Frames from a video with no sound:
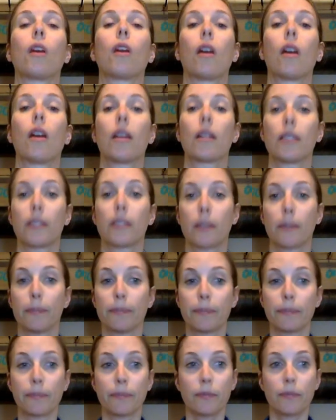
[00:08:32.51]
Awesome.
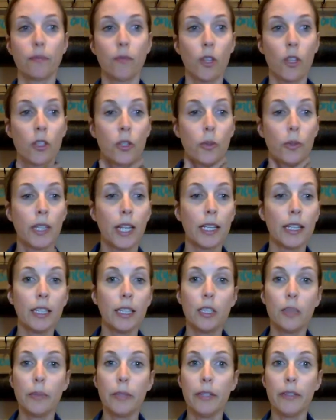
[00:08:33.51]
With that
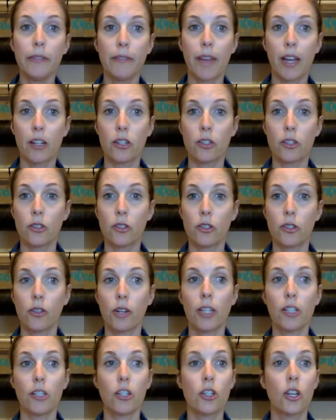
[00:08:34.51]
little bit of fascial
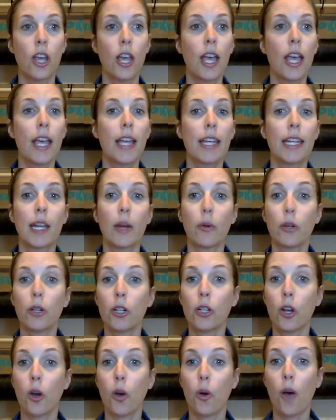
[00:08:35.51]
stretch, now we're
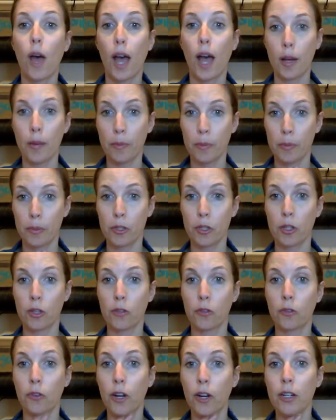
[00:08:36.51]
going to go up to
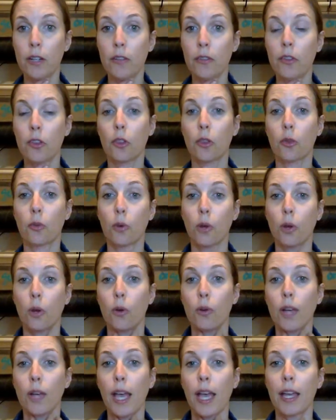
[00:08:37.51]
the front of the
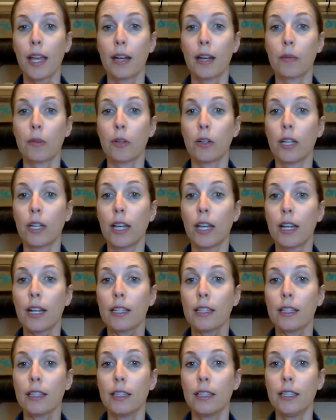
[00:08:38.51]
throat, and I'm going to get
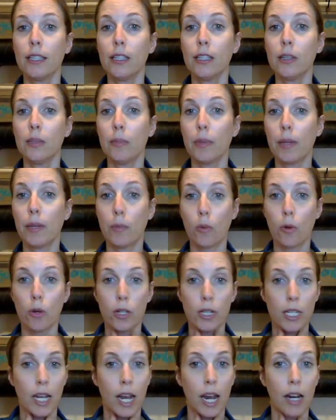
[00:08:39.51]
a little bit more
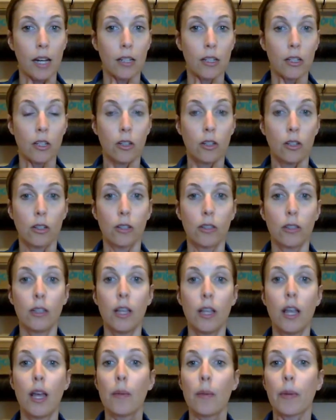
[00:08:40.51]
technical,
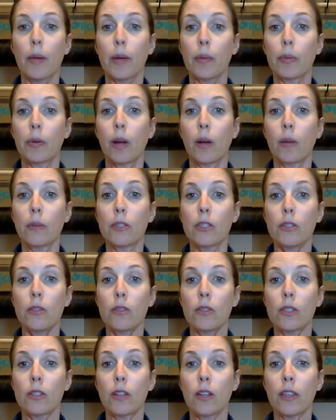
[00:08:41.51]
but I promise you
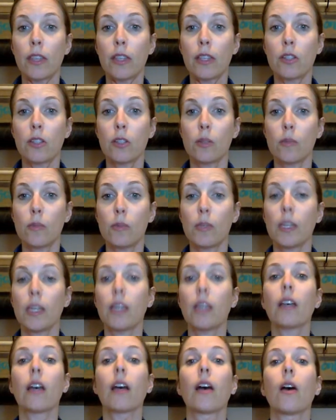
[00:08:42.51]
it's nothing to
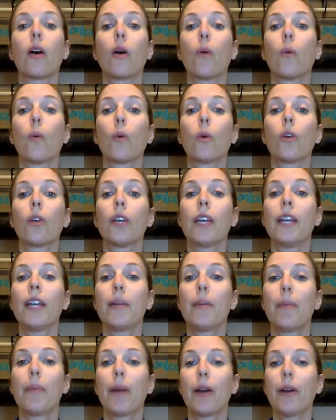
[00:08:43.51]
be worried
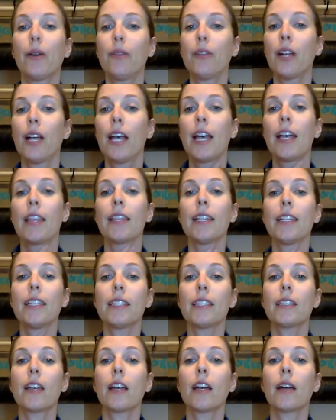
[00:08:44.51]
about.
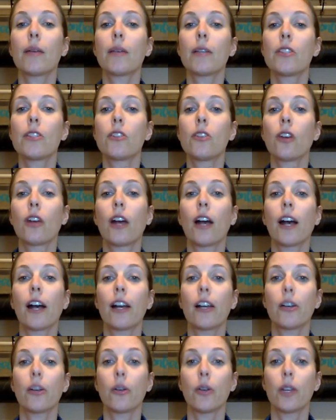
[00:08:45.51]
This is your
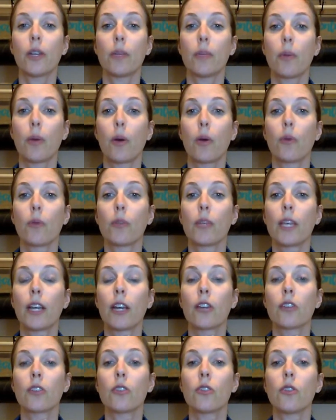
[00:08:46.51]
hyoid bone
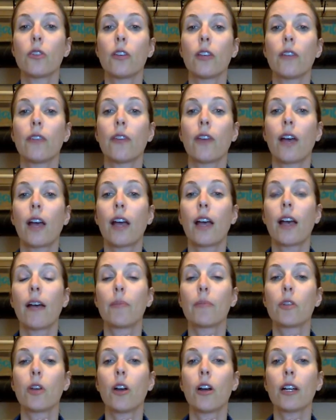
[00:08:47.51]
here. So you can, if
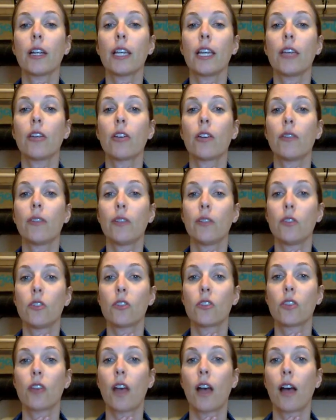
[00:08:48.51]
I'm talking, or even if you
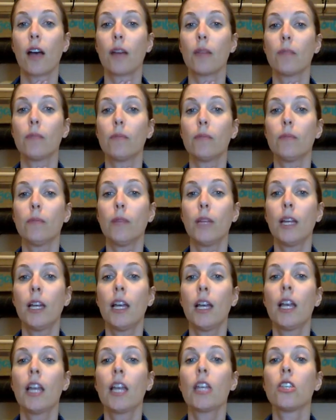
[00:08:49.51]
just hum,
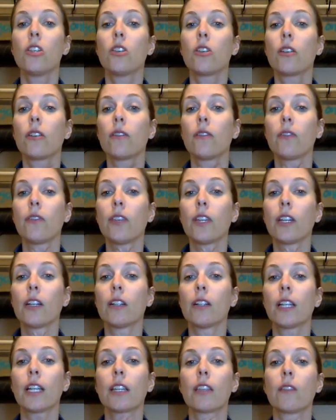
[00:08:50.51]
you can
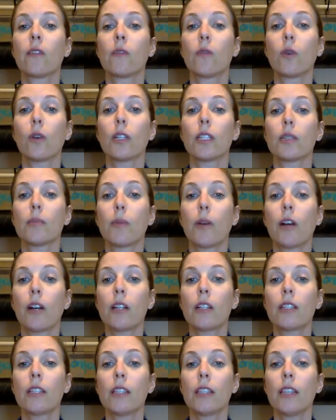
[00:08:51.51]
feel like the voice
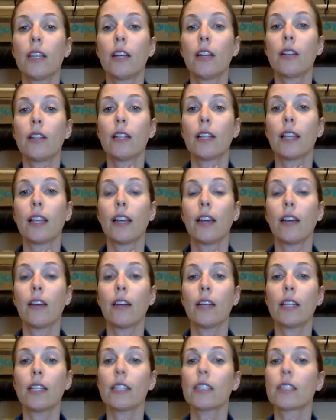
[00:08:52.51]
box in there, the
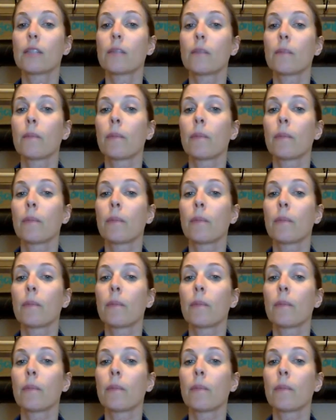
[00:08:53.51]
larynx.